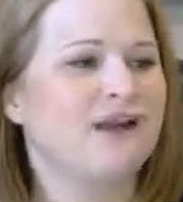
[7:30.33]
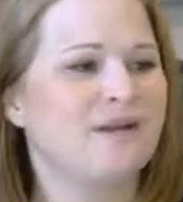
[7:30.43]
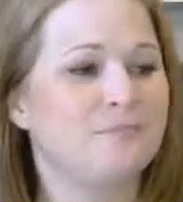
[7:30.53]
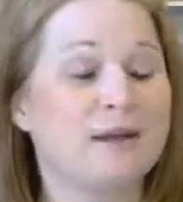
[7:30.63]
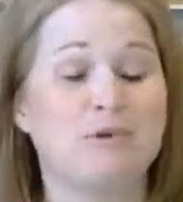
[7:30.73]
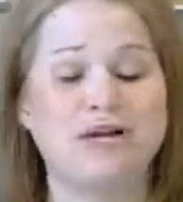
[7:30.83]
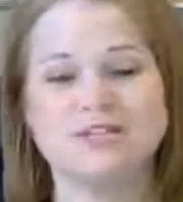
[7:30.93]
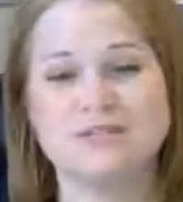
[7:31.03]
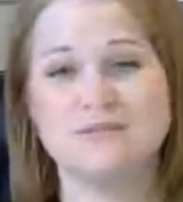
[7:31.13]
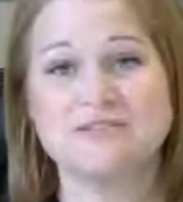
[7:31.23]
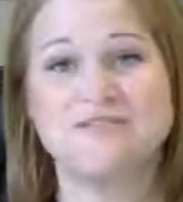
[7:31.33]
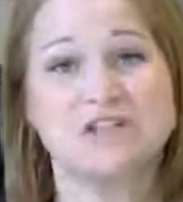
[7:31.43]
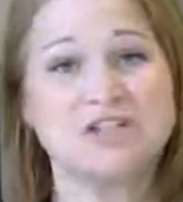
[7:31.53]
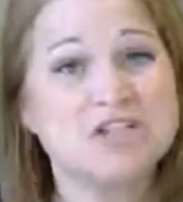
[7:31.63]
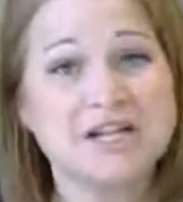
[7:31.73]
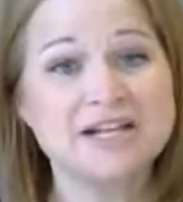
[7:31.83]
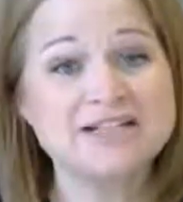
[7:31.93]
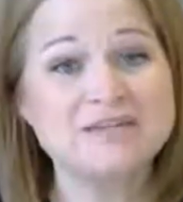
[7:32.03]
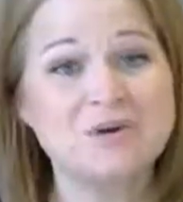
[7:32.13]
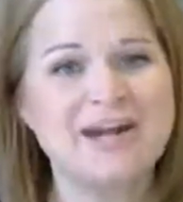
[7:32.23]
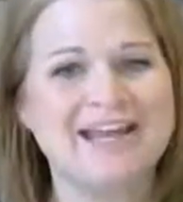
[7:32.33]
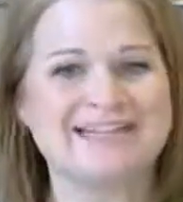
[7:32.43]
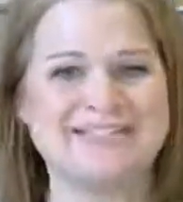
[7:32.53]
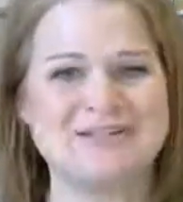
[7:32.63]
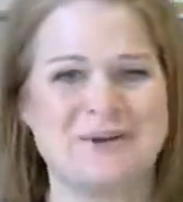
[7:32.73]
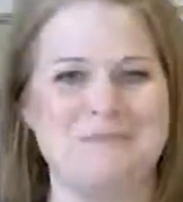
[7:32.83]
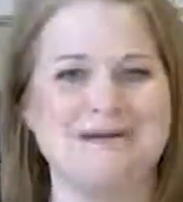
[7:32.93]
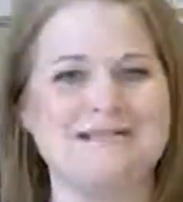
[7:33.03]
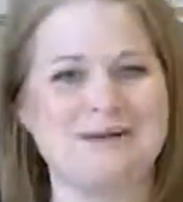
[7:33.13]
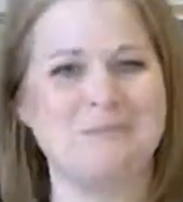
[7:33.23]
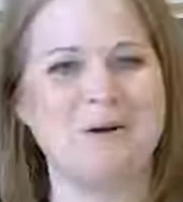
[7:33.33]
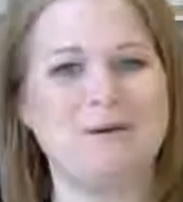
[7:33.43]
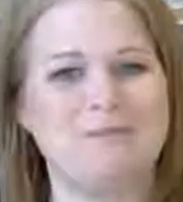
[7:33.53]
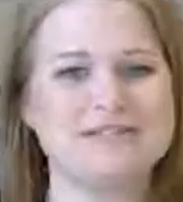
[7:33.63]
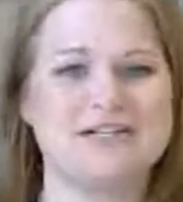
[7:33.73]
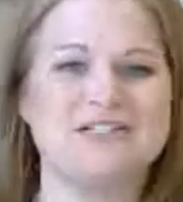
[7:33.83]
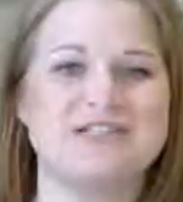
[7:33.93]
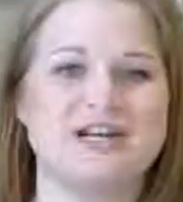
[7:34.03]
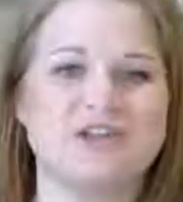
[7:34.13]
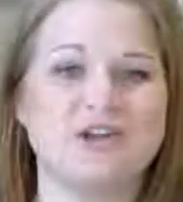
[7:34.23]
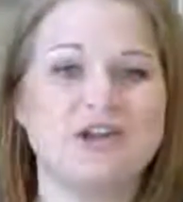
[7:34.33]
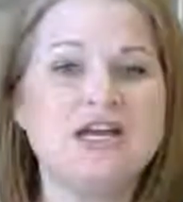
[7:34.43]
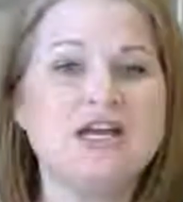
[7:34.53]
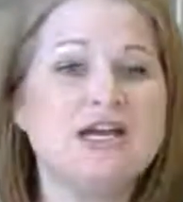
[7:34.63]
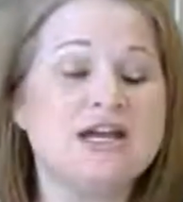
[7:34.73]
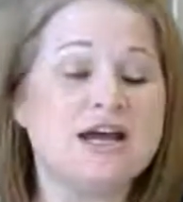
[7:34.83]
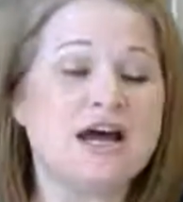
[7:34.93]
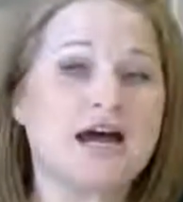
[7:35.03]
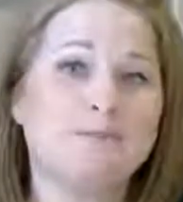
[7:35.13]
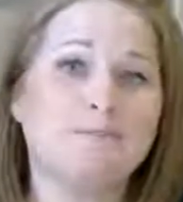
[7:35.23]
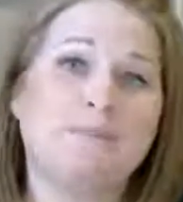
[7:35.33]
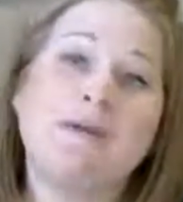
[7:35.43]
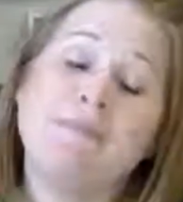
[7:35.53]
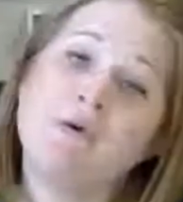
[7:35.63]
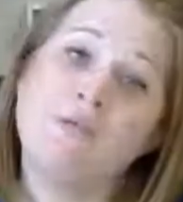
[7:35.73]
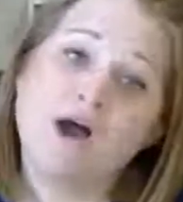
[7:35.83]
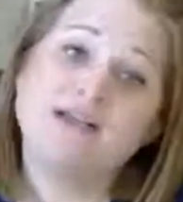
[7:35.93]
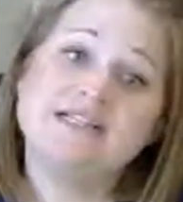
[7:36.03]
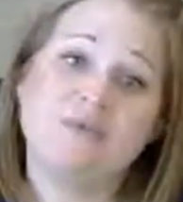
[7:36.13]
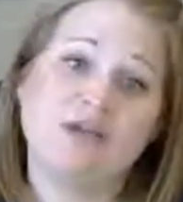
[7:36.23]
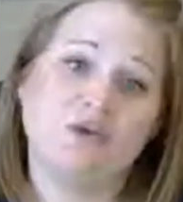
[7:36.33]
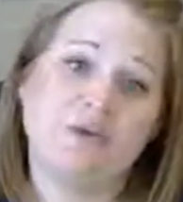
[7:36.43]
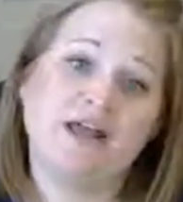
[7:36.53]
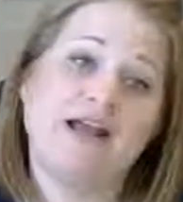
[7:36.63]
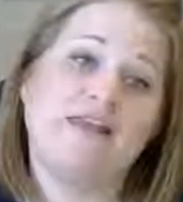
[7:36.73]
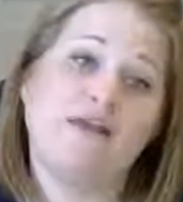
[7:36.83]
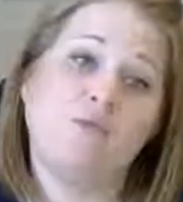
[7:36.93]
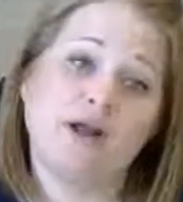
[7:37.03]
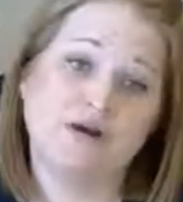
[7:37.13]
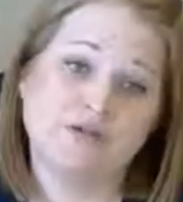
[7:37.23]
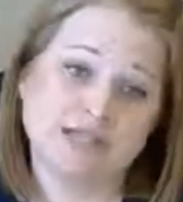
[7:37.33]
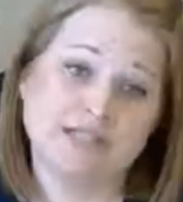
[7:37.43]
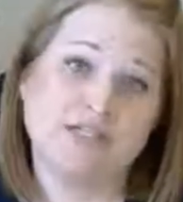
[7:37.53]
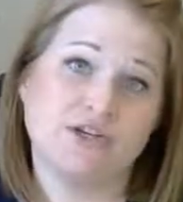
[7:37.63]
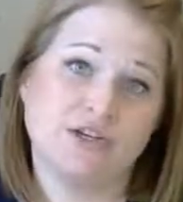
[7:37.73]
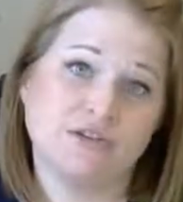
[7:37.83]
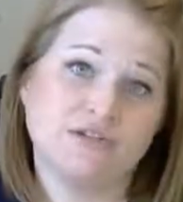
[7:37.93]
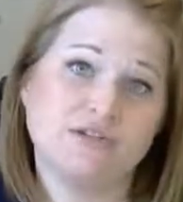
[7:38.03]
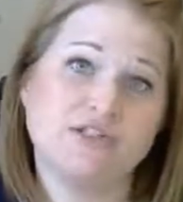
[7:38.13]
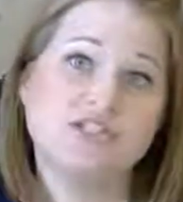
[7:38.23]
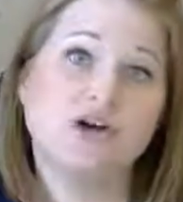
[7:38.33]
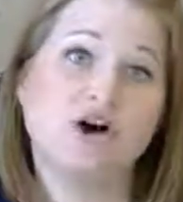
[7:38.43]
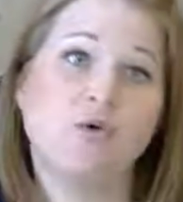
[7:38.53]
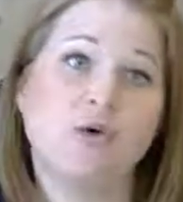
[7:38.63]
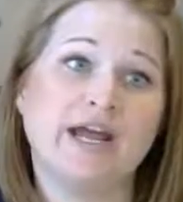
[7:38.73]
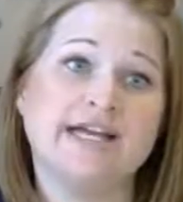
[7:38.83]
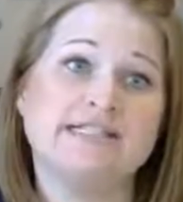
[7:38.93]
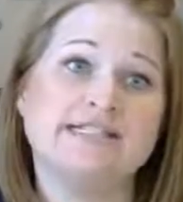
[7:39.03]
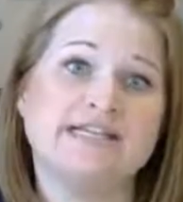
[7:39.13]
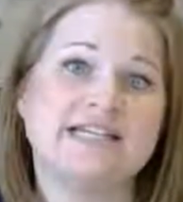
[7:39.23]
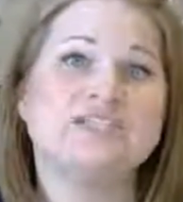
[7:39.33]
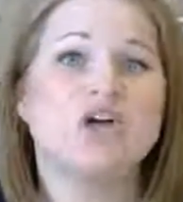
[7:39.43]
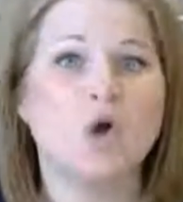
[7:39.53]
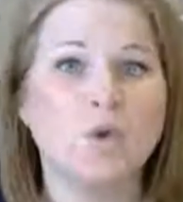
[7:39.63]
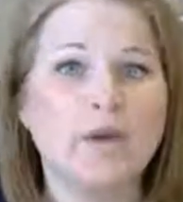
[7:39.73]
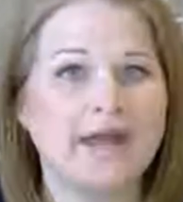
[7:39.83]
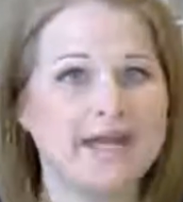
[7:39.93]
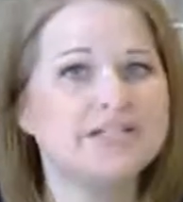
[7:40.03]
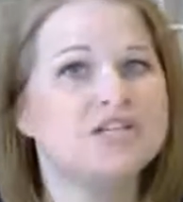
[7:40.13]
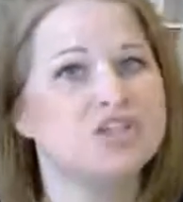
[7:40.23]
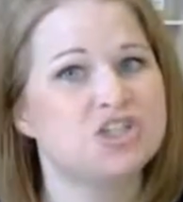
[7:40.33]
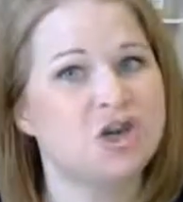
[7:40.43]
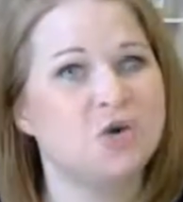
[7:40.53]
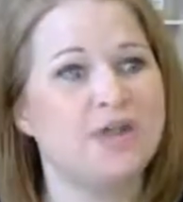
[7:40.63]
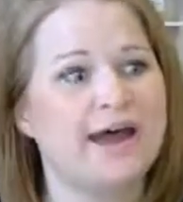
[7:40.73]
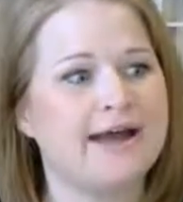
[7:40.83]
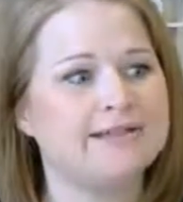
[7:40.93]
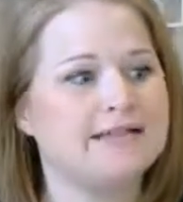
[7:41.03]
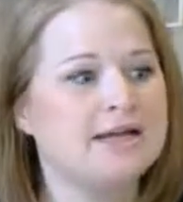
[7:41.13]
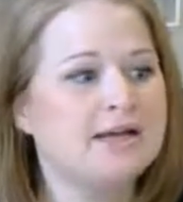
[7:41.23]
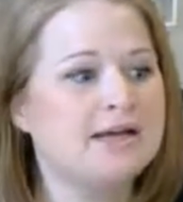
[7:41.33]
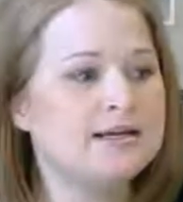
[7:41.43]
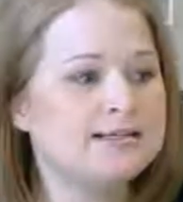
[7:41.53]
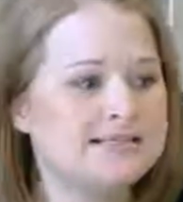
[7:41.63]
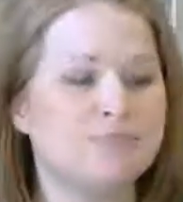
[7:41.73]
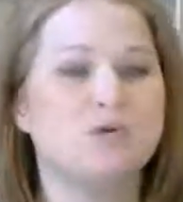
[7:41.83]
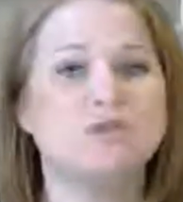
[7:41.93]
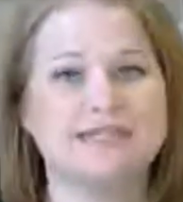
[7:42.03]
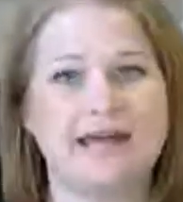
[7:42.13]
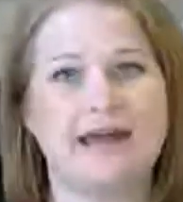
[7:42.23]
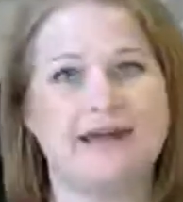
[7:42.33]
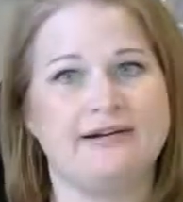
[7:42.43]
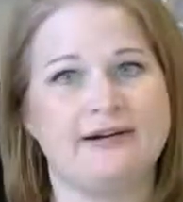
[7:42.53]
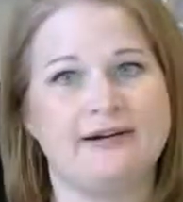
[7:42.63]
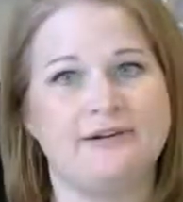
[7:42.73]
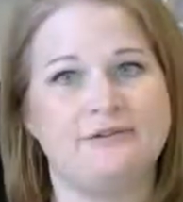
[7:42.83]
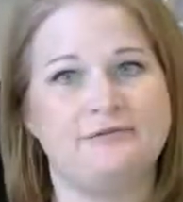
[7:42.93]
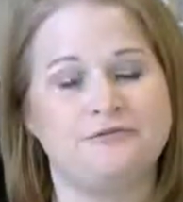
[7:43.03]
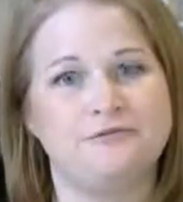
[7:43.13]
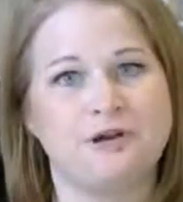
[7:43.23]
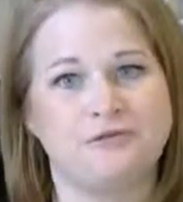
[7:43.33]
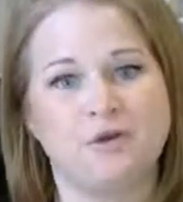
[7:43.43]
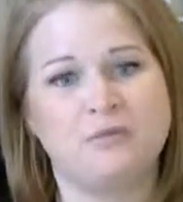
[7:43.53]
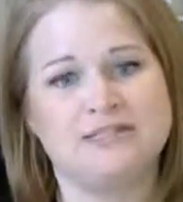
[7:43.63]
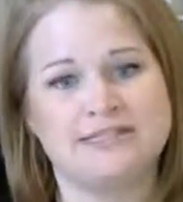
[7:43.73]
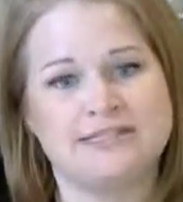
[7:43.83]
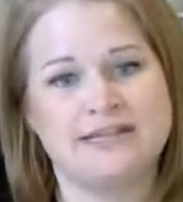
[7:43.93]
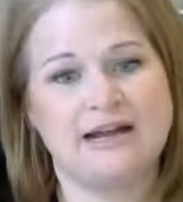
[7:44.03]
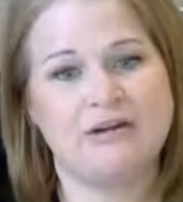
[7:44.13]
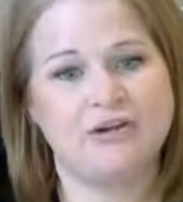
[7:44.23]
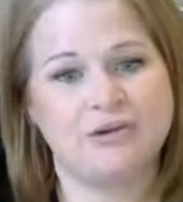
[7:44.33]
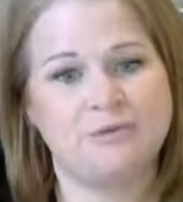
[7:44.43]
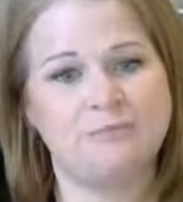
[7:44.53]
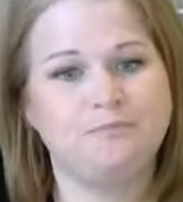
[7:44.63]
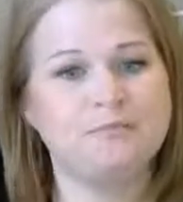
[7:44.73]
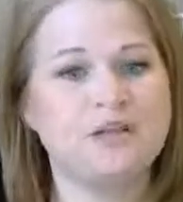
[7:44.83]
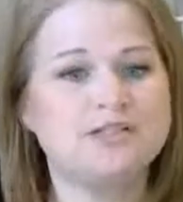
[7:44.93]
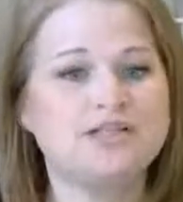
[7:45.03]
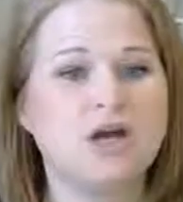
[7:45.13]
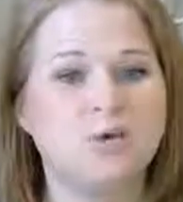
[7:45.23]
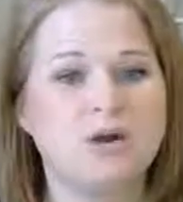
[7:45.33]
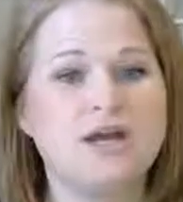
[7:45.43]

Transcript: my brain just wasn't functioning this morning, and so I messed up our babysitter schedule. But people want to be human, and they want to relate to you. So it's okay to show that simple side of your business and how you do. So